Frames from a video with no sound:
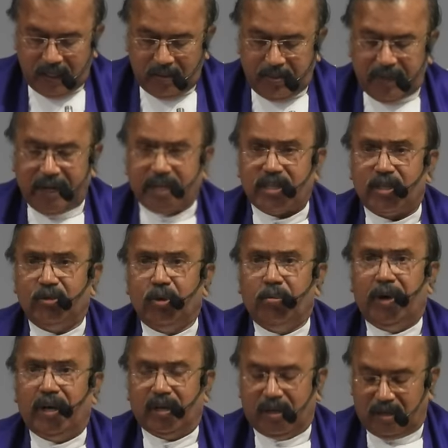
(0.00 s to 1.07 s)
liberates a
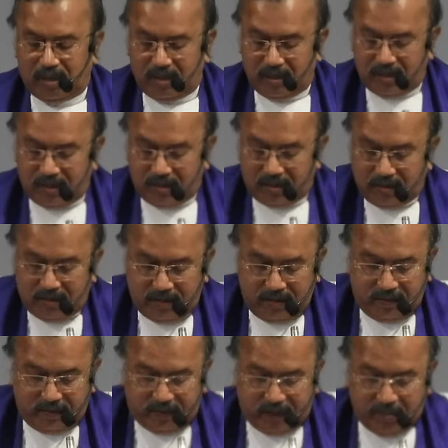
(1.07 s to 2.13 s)
woman
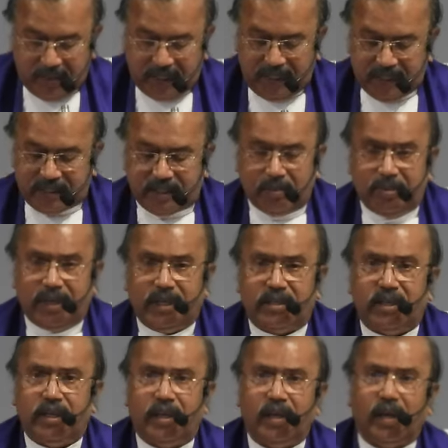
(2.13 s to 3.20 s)
from a
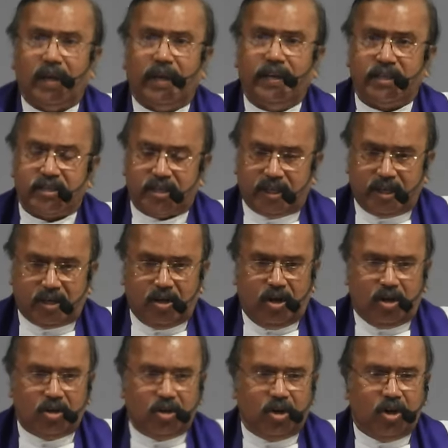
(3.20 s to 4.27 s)
disability in
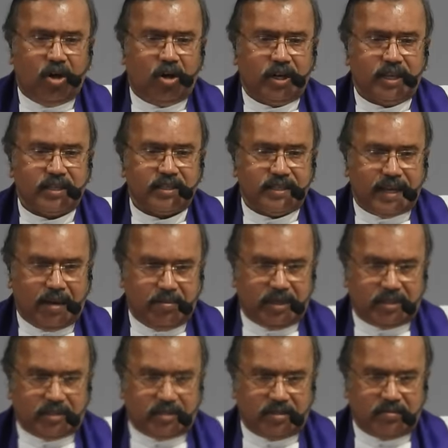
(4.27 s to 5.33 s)
synagogue on a
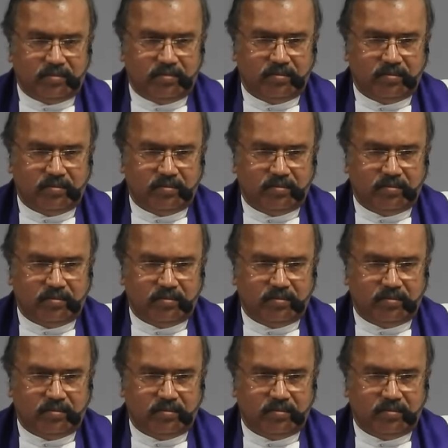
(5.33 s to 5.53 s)
Sabbath.